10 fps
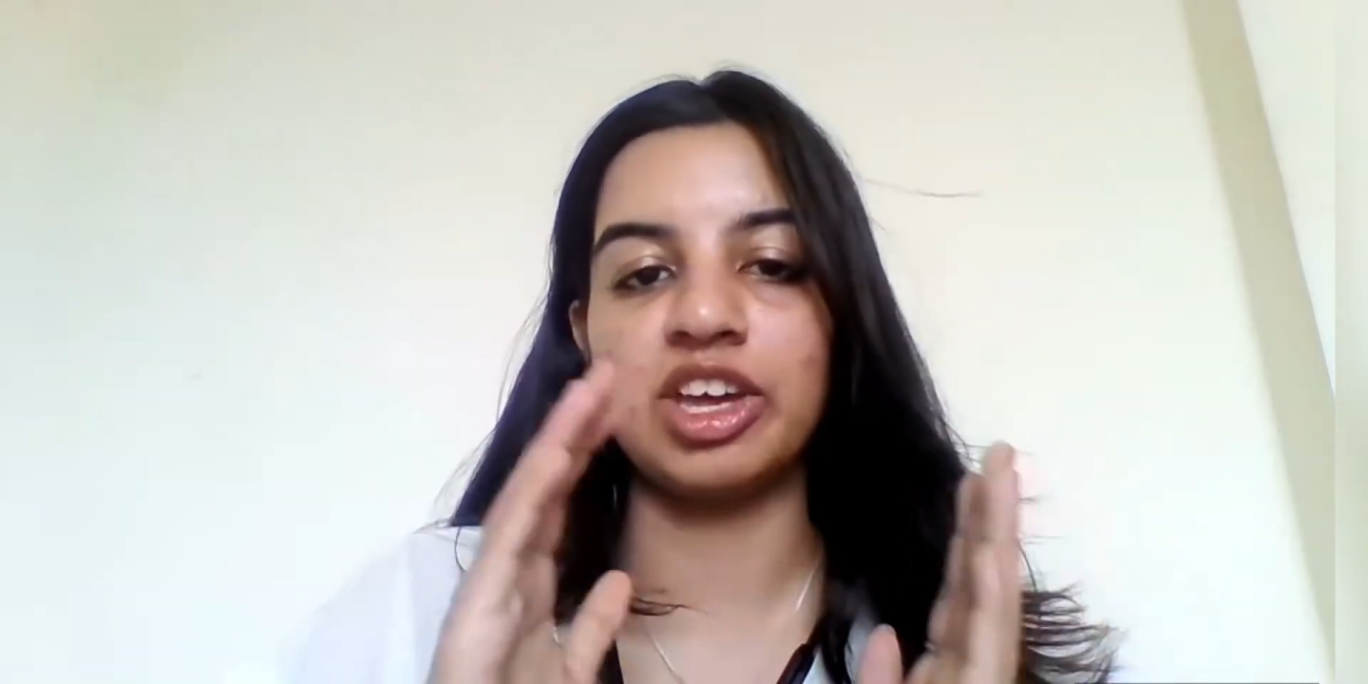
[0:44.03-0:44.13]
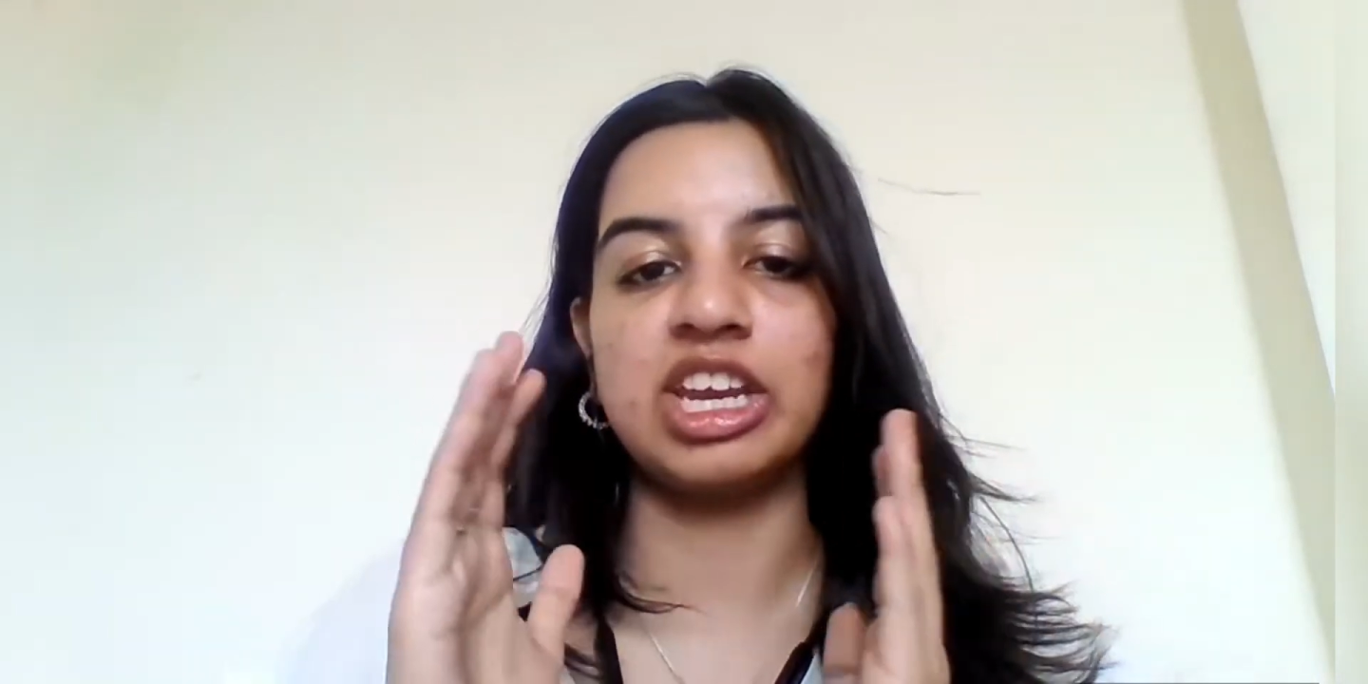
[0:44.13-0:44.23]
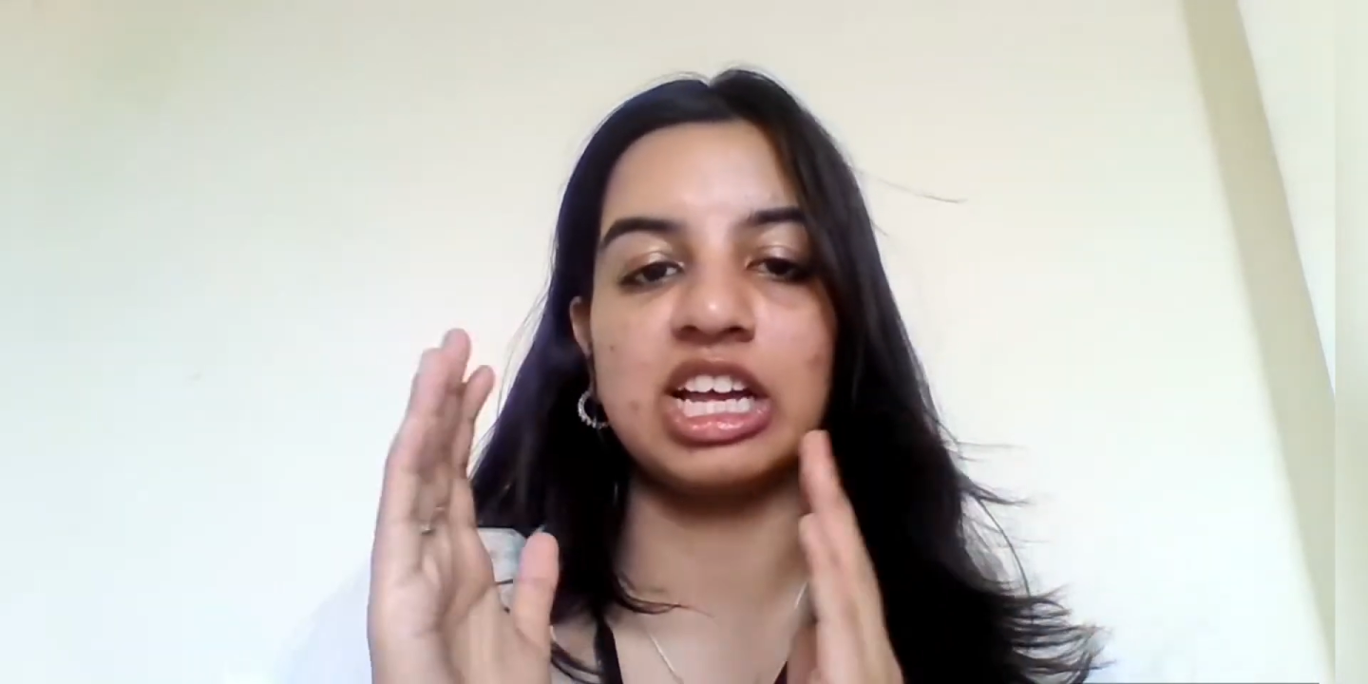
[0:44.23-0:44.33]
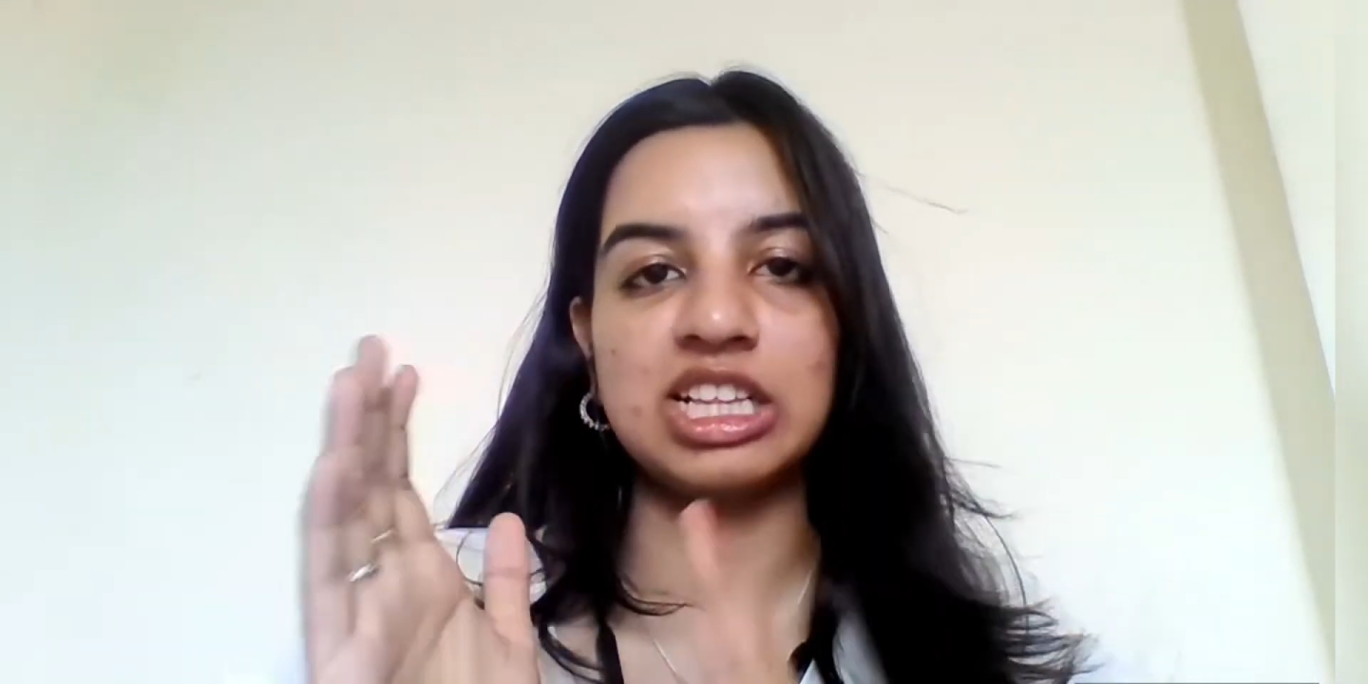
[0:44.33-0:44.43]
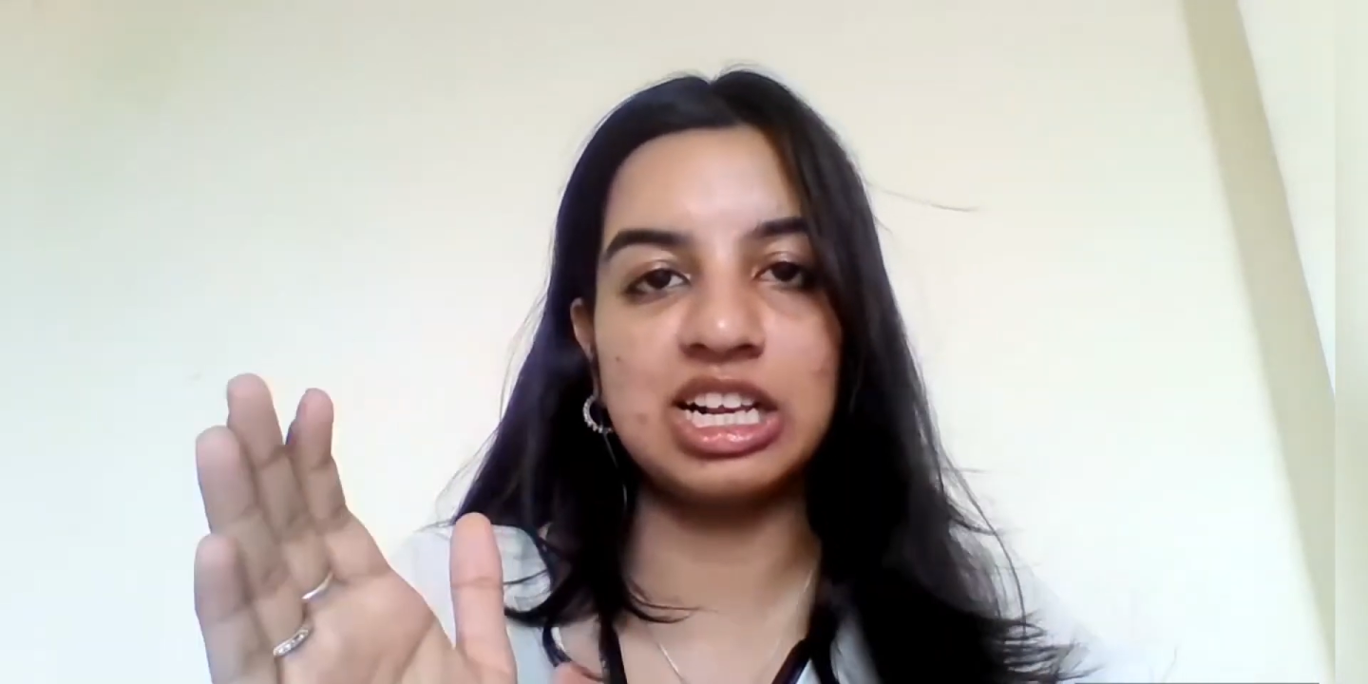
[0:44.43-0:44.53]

another